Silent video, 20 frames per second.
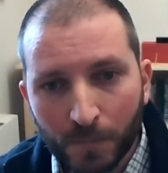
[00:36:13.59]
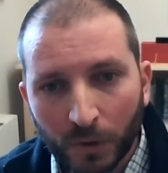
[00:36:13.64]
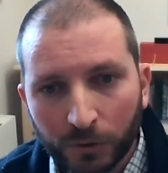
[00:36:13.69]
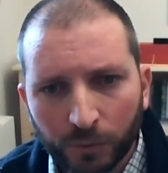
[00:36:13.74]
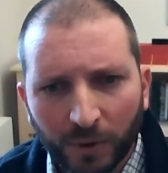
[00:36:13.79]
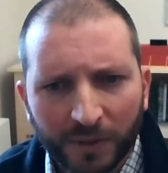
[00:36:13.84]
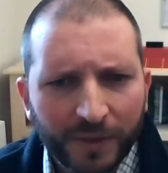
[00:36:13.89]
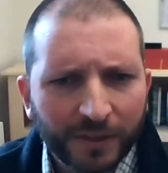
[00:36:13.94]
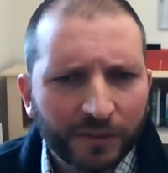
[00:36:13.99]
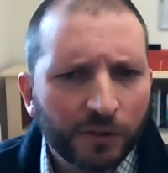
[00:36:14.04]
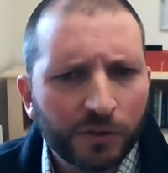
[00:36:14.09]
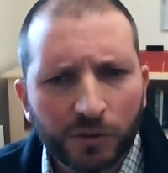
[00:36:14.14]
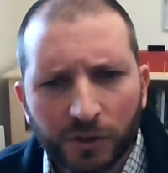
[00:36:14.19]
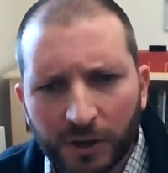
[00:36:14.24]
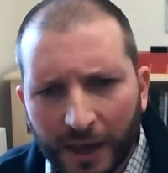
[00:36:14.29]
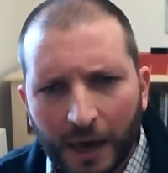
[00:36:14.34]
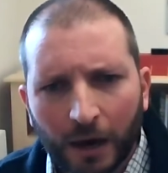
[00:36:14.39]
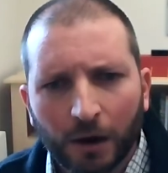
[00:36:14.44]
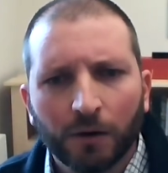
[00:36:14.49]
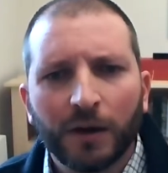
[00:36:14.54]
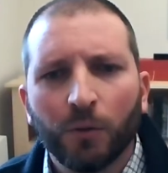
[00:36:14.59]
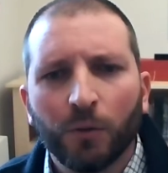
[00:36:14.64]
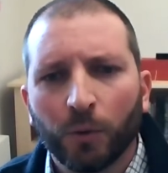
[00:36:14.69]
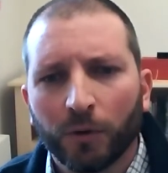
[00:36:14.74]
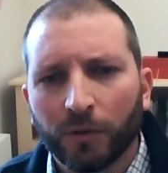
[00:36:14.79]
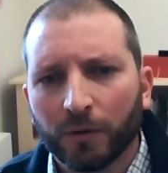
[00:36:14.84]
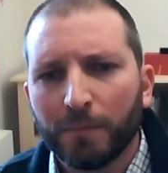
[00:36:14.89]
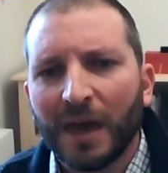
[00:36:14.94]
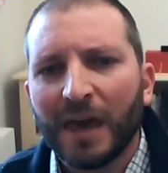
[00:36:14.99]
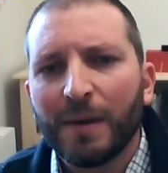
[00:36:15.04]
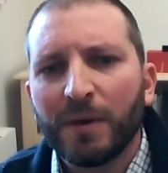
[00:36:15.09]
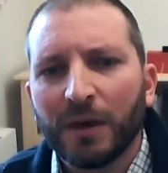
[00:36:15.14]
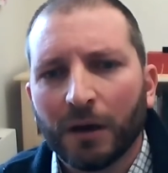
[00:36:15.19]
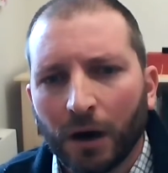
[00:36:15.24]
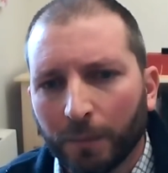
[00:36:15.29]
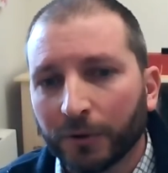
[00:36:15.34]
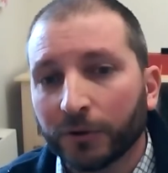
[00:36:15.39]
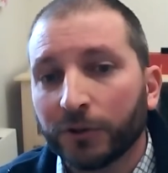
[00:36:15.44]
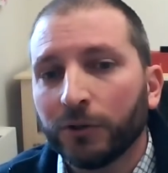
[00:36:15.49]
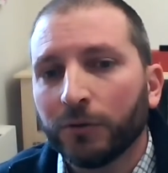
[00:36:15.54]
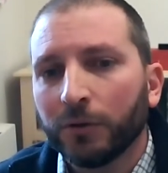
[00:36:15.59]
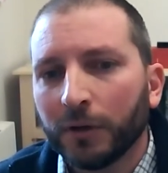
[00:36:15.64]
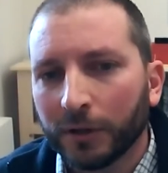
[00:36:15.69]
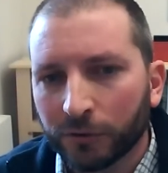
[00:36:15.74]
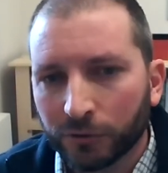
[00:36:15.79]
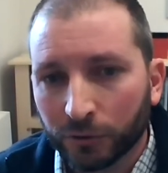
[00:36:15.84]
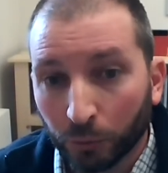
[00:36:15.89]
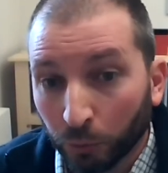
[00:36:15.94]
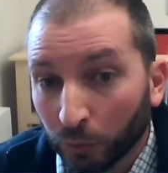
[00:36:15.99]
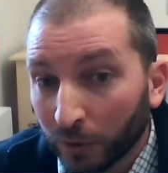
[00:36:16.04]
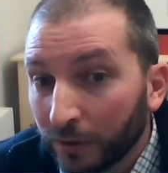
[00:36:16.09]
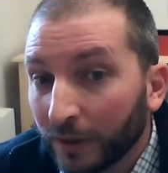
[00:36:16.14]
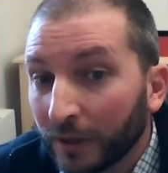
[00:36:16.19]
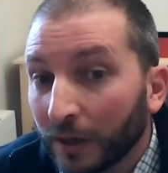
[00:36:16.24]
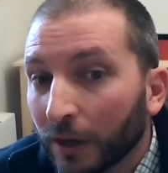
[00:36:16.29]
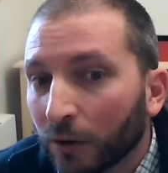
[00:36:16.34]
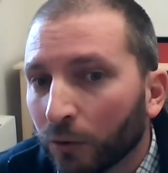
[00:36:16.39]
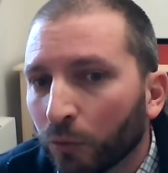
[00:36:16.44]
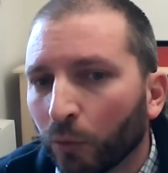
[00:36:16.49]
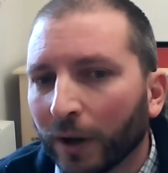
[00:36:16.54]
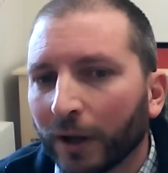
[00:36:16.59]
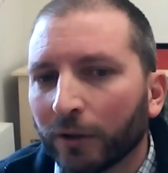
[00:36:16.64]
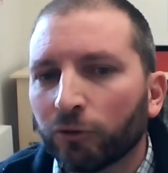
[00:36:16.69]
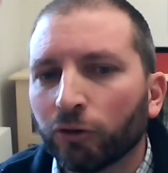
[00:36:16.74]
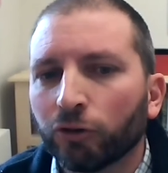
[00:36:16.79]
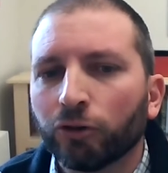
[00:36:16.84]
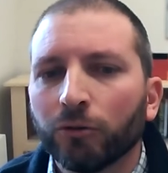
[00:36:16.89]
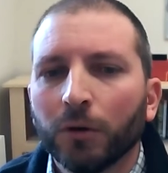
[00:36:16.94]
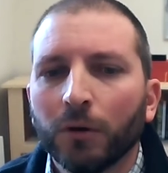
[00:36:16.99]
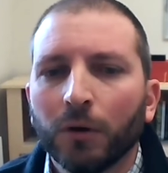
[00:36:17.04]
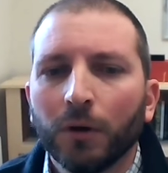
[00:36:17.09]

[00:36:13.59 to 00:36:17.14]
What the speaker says: So I think this is an area where there may be opportunities to really enrich